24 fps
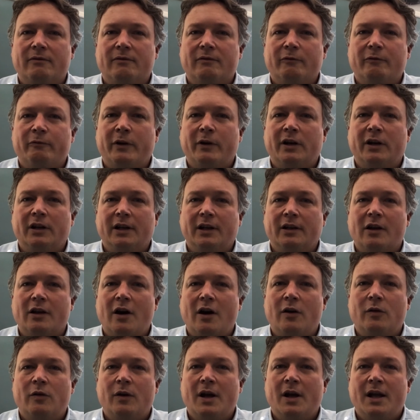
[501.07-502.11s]

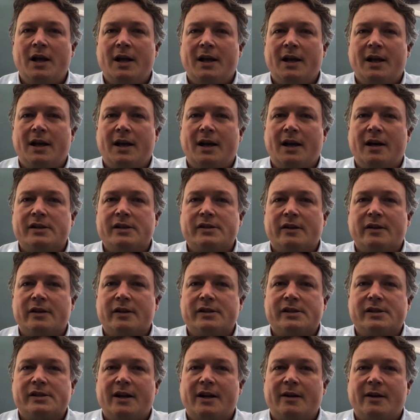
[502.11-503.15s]
low. So
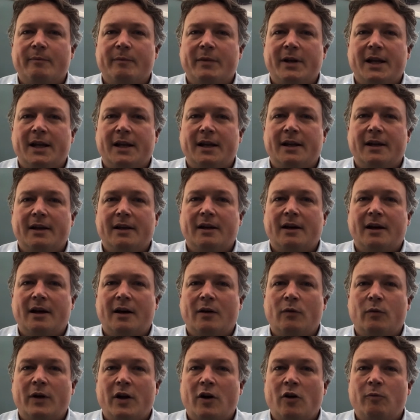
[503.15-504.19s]
there's going to be,
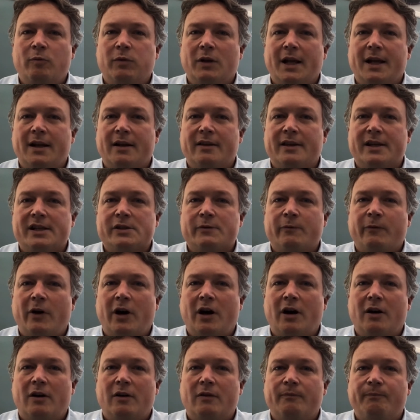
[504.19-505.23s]
we hope later this
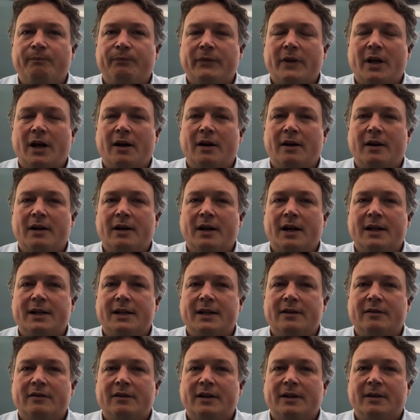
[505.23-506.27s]
fall, and
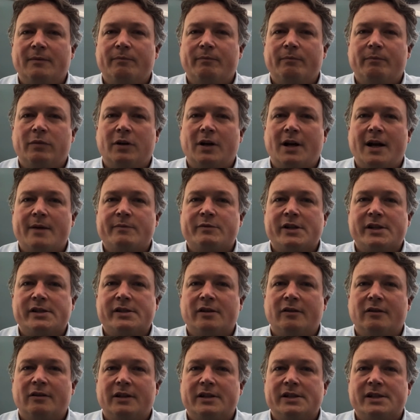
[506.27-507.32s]
ideally perhaps as
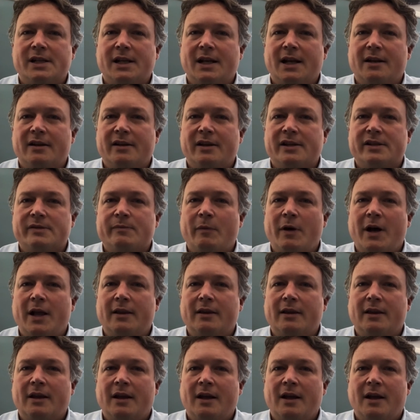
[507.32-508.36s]
early as the end of this
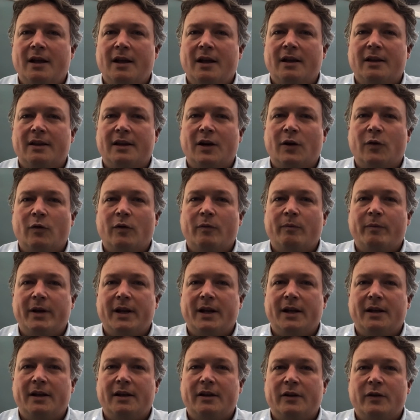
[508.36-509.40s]
month, there would
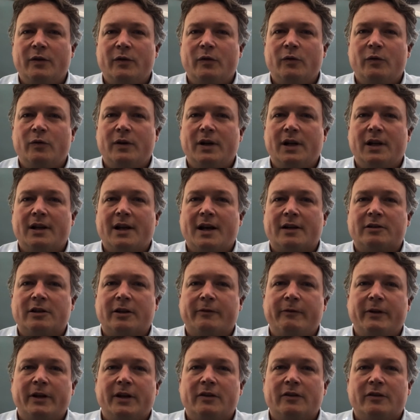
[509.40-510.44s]
be new
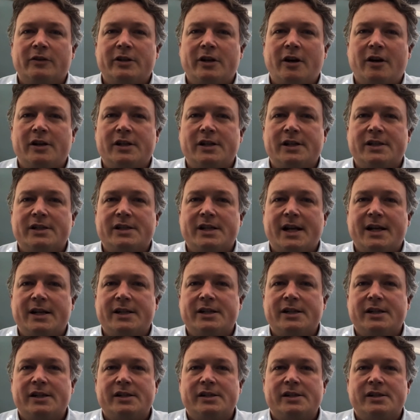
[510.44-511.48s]
electric vehicle charging
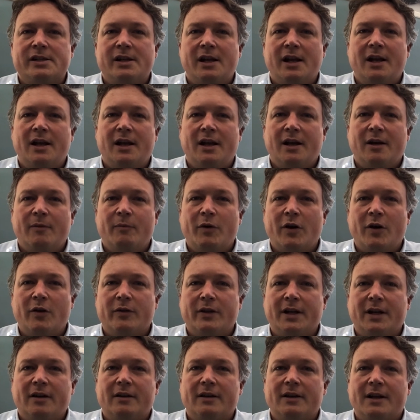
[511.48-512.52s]
stations, both
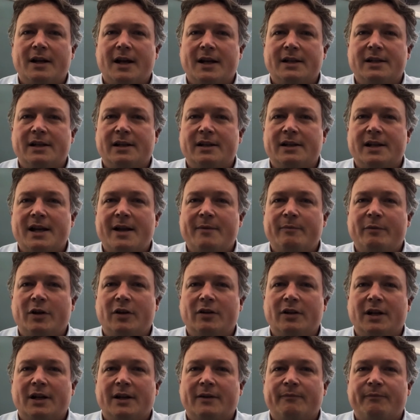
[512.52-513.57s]
here at the 1910
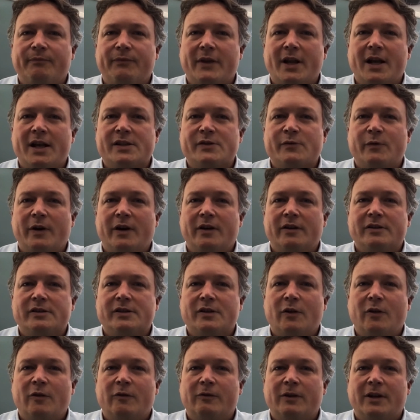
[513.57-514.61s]
building as well as
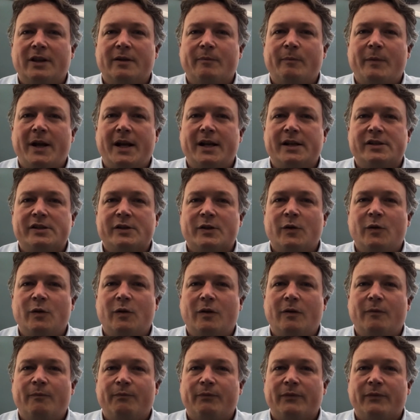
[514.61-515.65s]
over at the Page School.